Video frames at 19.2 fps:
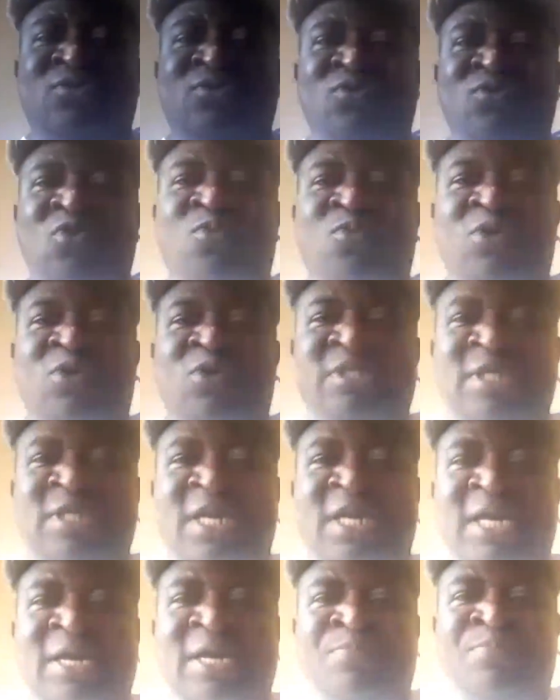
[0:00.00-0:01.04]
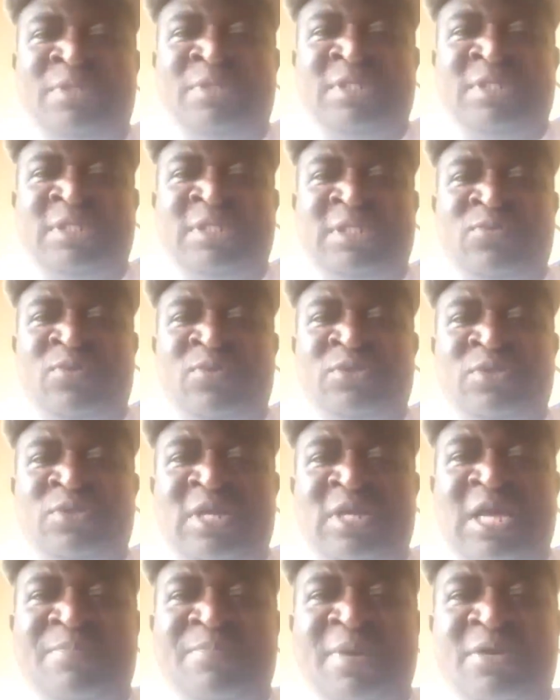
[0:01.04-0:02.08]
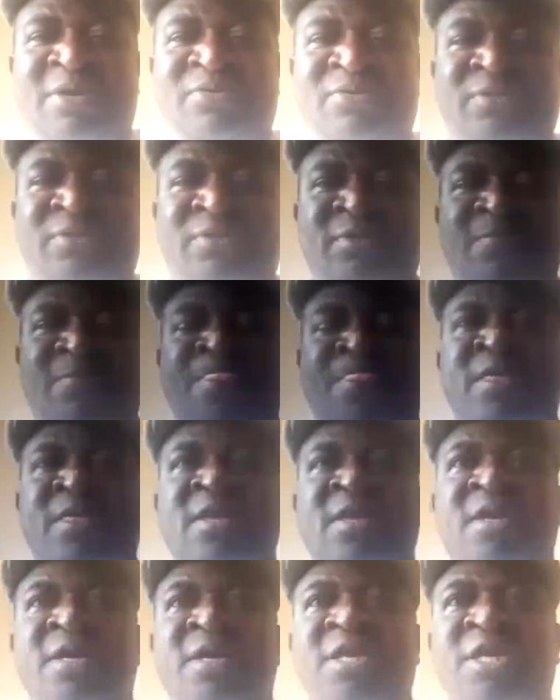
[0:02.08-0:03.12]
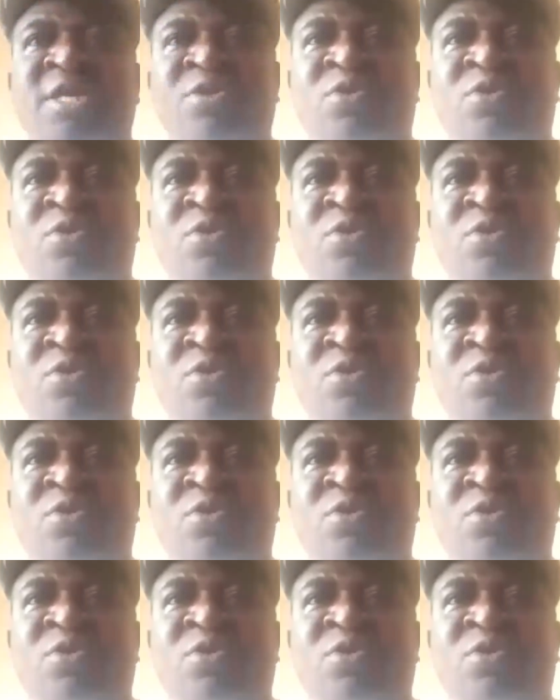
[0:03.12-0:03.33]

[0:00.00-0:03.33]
know what PCC was all about, and